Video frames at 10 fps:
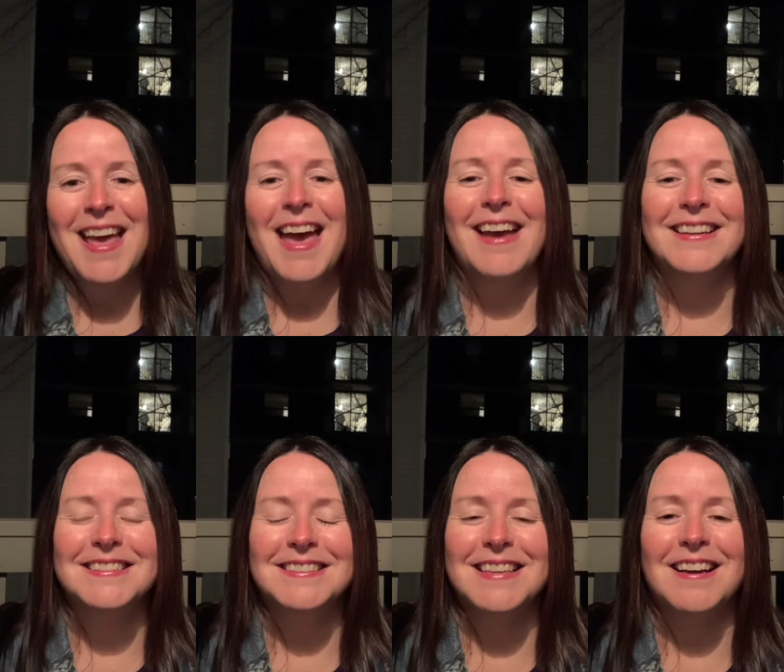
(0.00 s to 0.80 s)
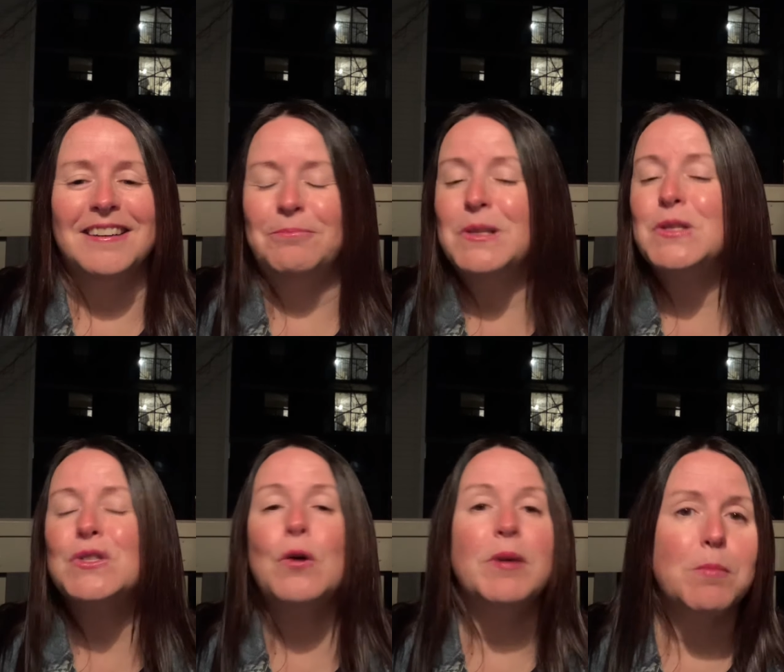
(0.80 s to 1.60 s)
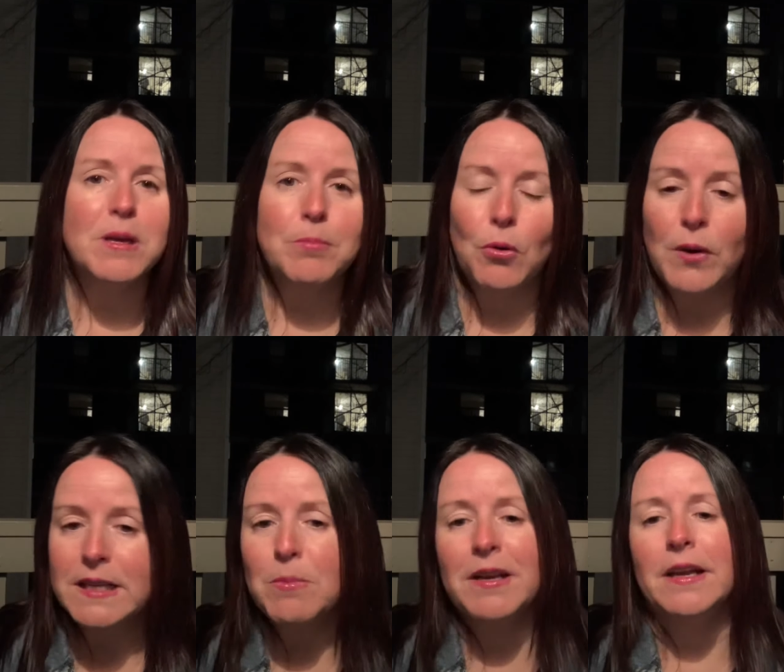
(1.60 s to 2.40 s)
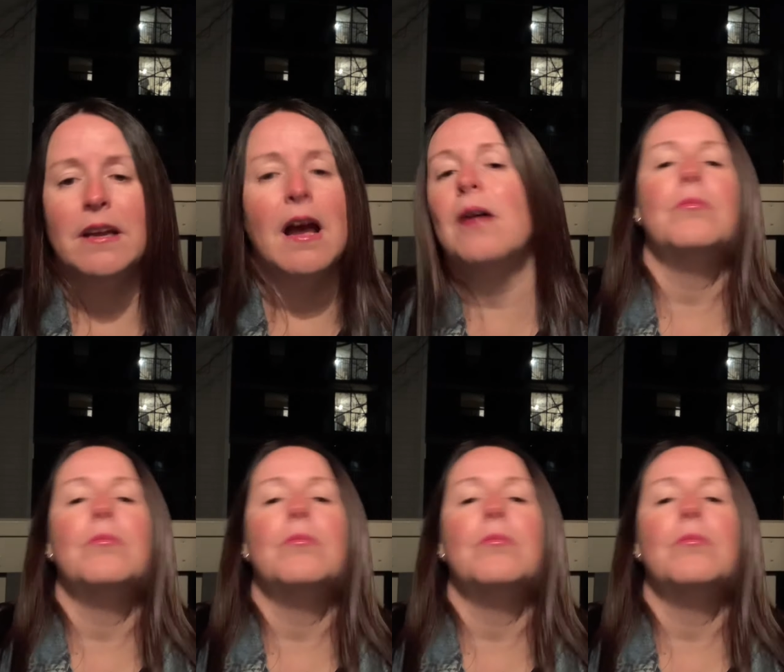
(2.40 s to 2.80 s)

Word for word: and um, so many people raise money um,